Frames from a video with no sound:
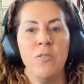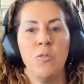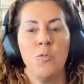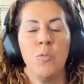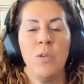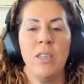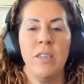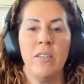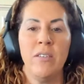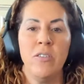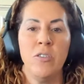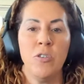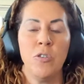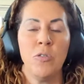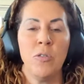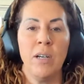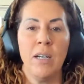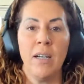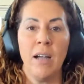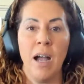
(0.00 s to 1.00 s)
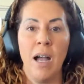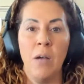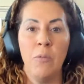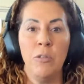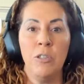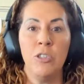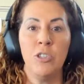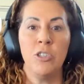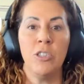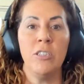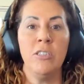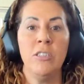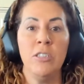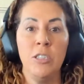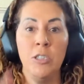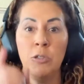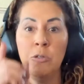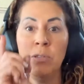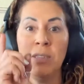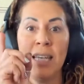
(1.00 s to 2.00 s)
with this trick, I would just
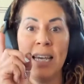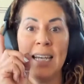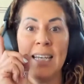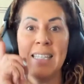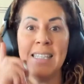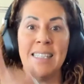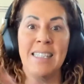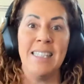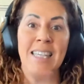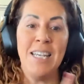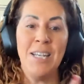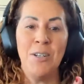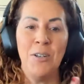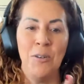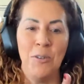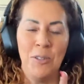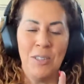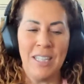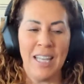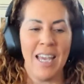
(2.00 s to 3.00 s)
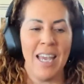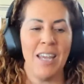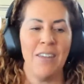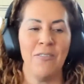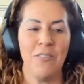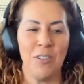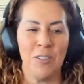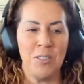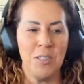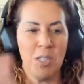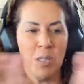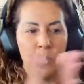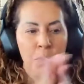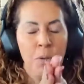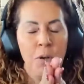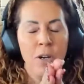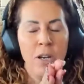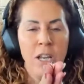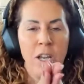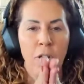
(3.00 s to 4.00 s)
use a single leg versus
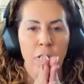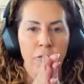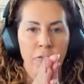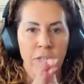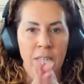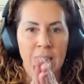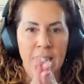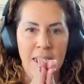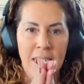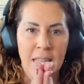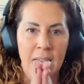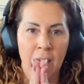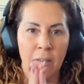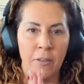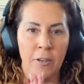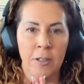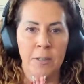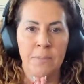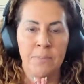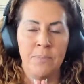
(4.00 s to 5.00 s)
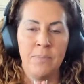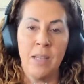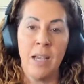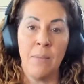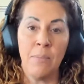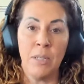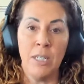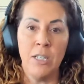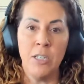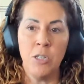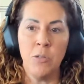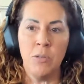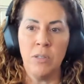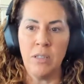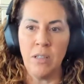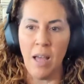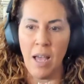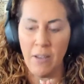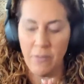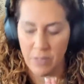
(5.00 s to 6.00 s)
putting your feet together. I'm going to do a
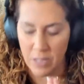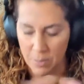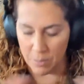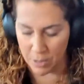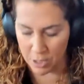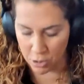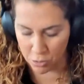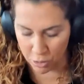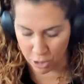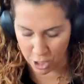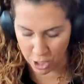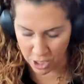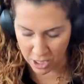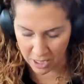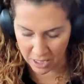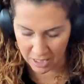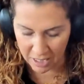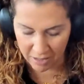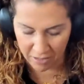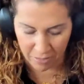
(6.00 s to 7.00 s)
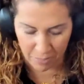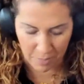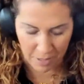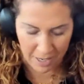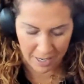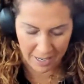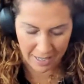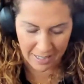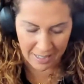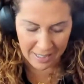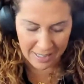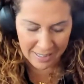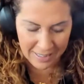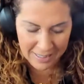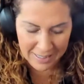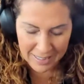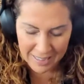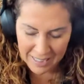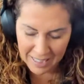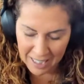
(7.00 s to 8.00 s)
live demonstration if
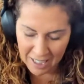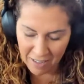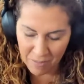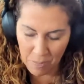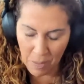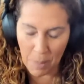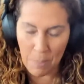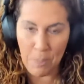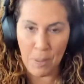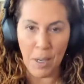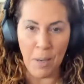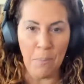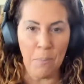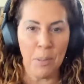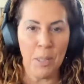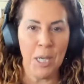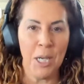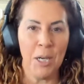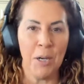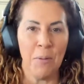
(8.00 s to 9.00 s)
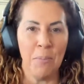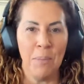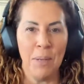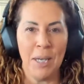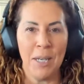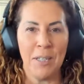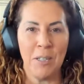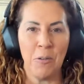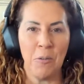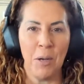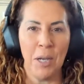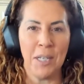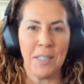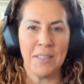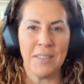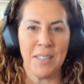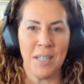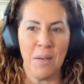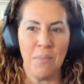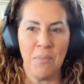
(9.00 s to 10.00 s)
my pup here, Bandit, wakes
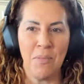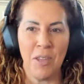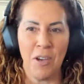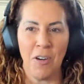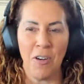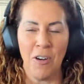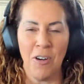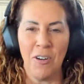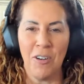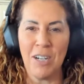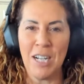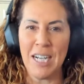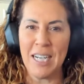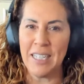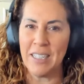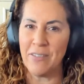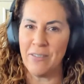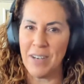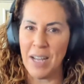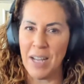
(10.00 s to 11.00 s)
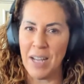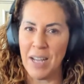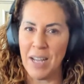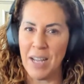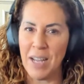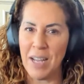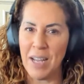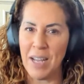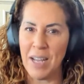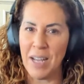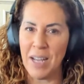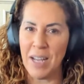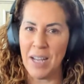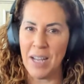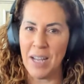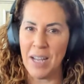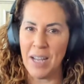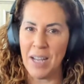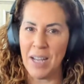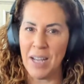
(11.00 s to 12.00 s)
up. They're all kind of napping. I've got
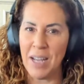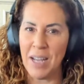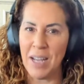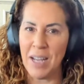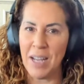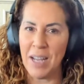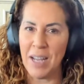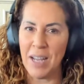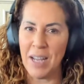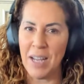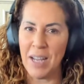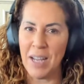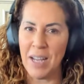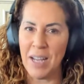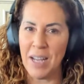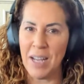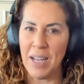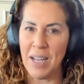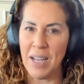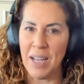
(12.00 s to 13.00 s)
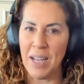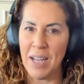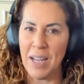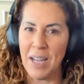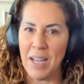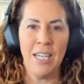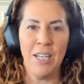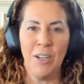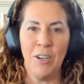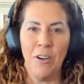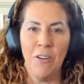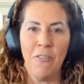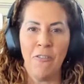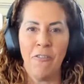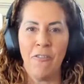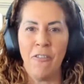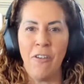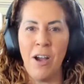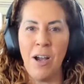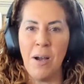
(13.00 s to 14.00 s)
3 pups here
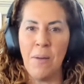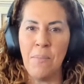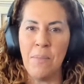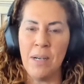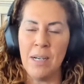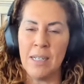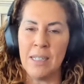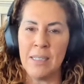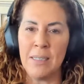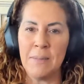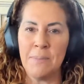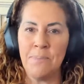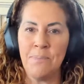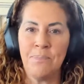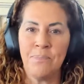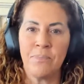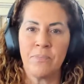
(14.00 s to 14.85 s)
from